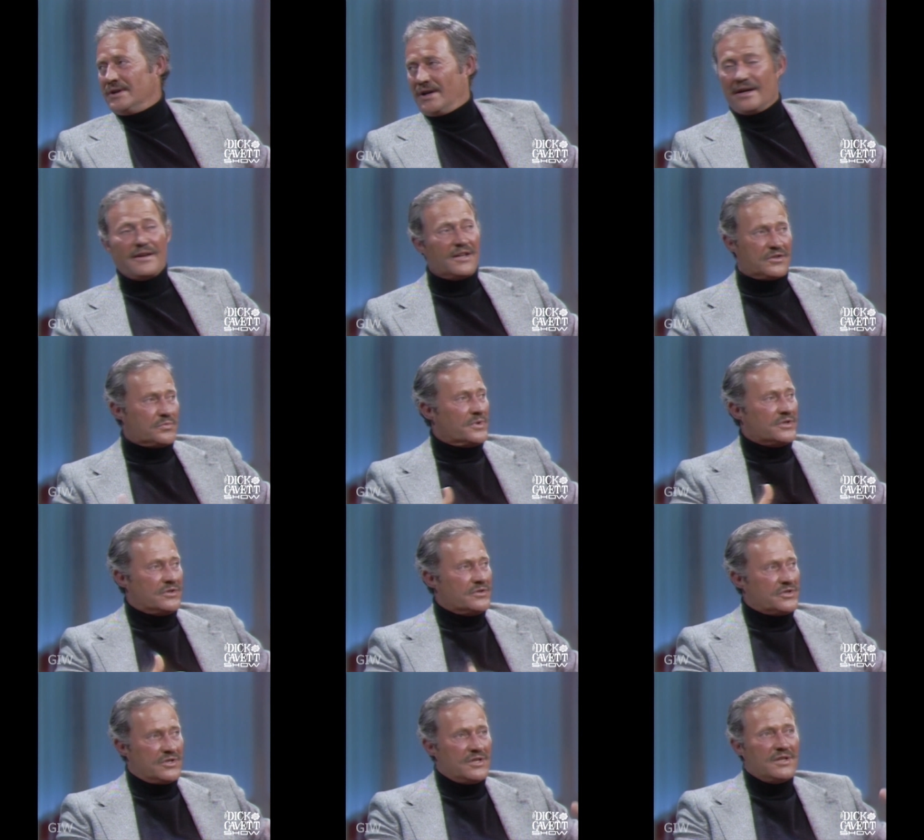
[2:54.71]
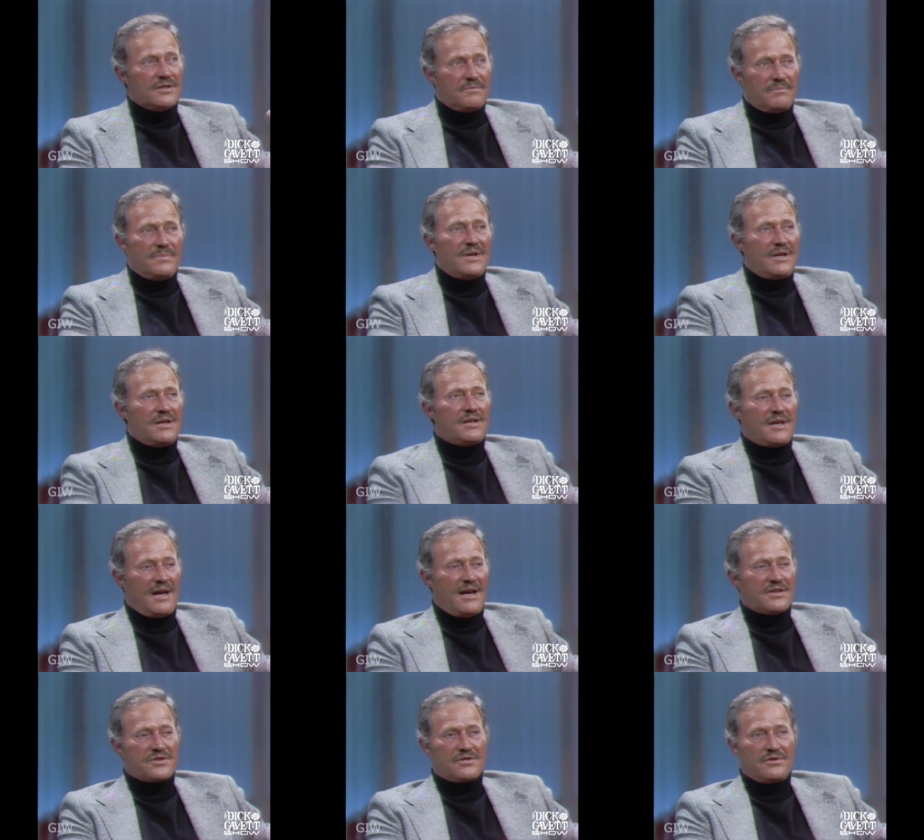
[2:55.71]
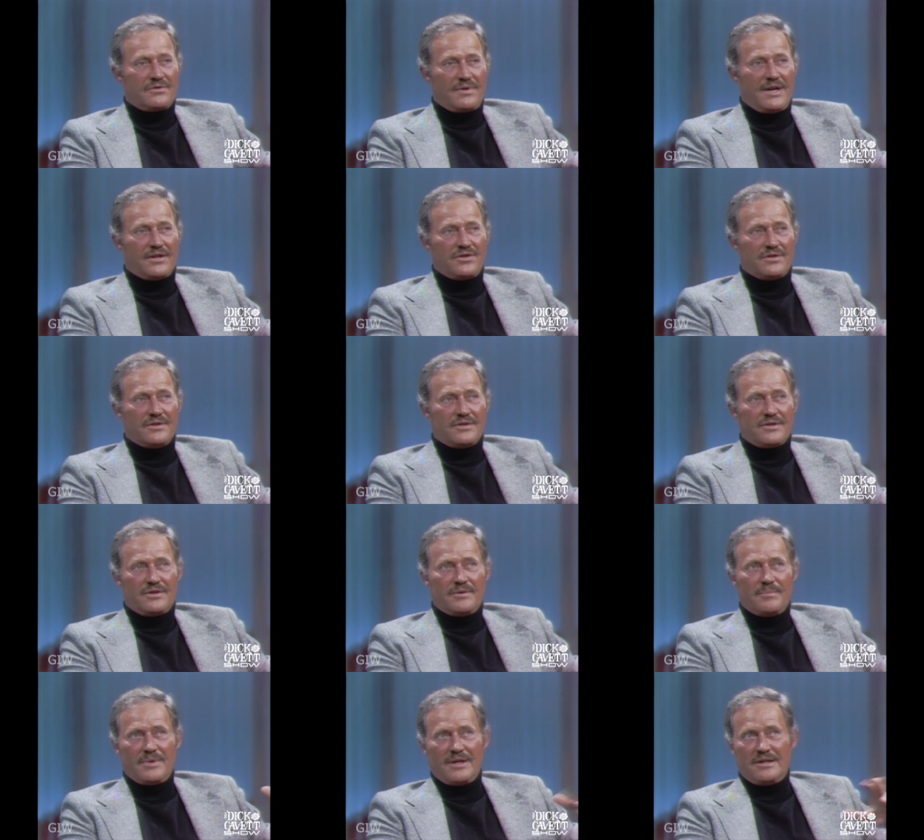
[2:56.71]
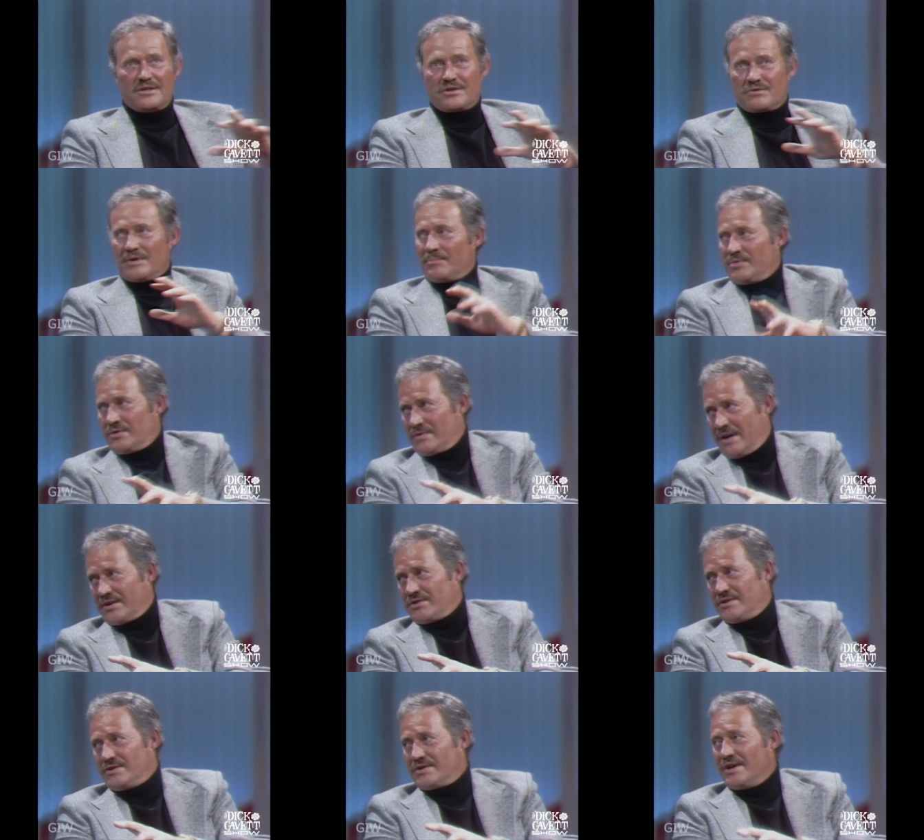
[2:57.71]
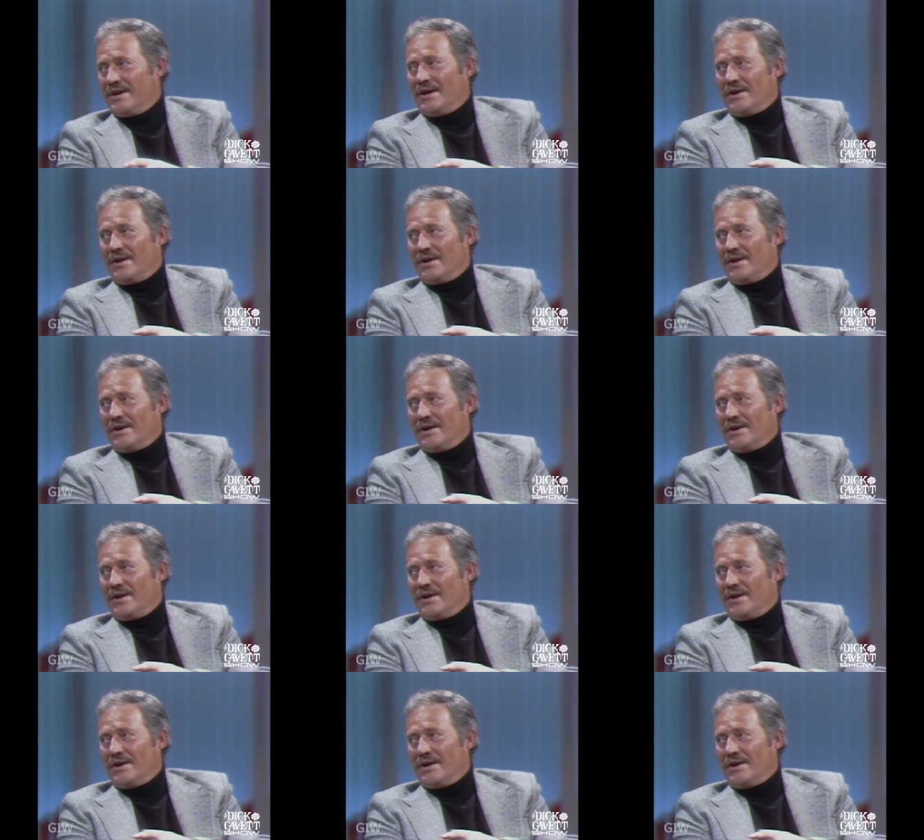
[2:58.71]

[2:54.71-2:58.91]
And that's, that's what right. you see in many cast directions. There are many script directions.